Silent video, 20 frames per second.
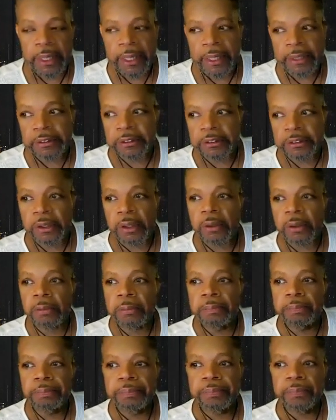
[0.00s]
And
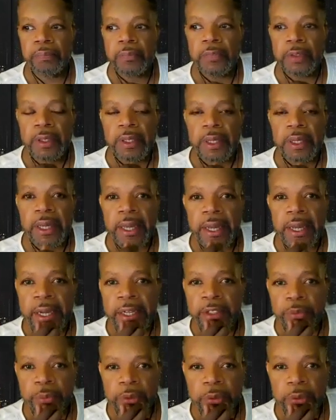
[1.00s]
so
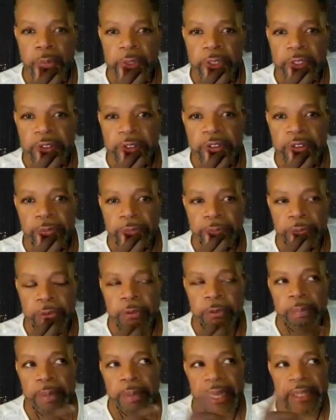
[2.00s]
as we went into
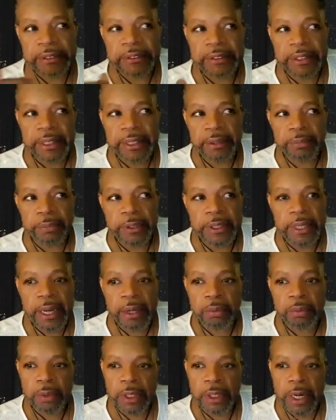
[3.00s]
Food Basket and we
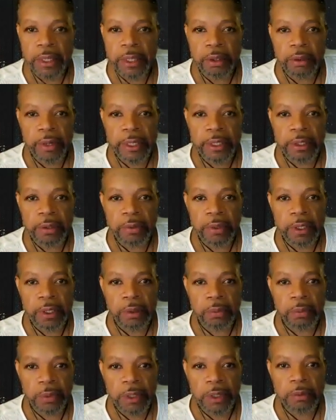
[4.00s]
got what our
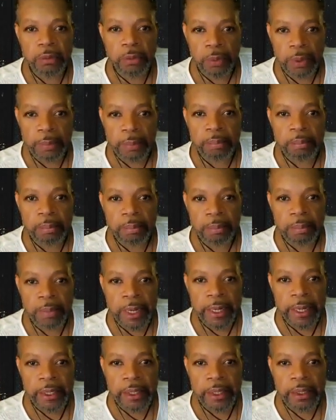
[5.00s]
what
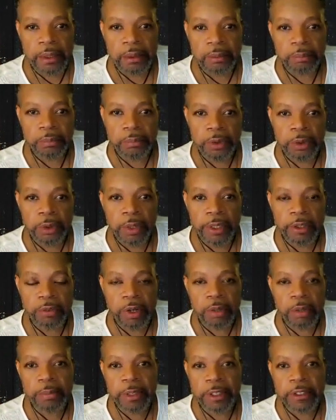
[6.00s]
my great
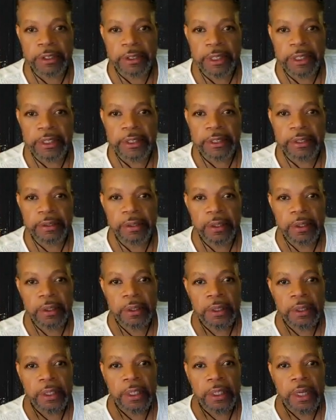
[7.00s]
grandmother needed,
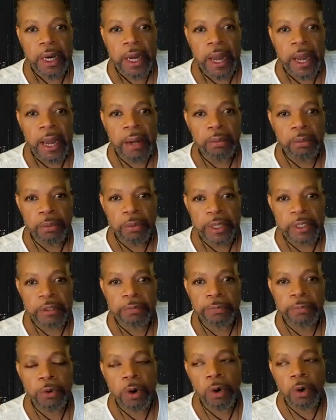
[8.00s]
I
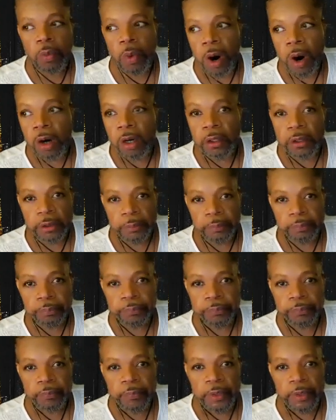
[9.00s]
went for a walk
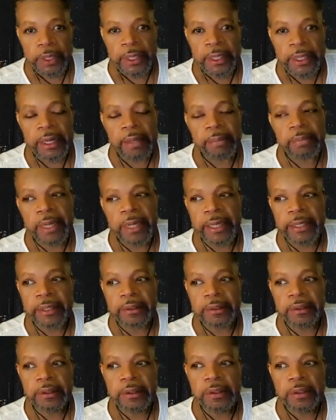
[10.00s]
and I'm like,
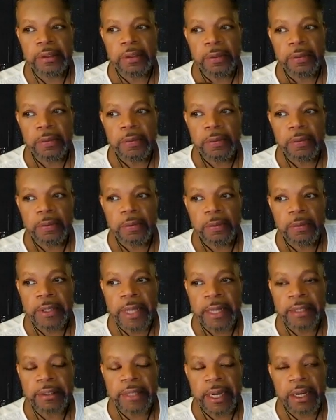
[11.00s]

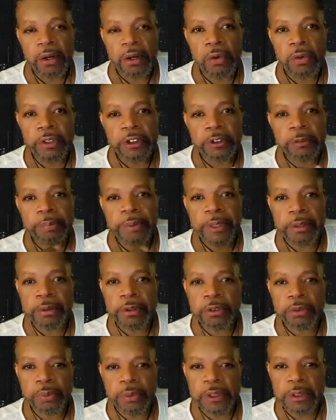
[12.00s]
that whole
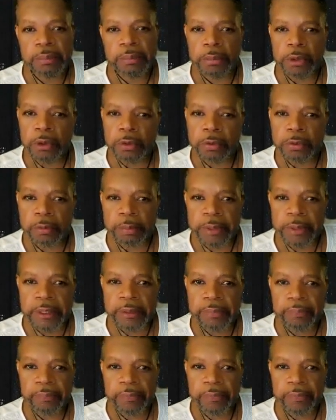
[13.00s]
experience really moved me,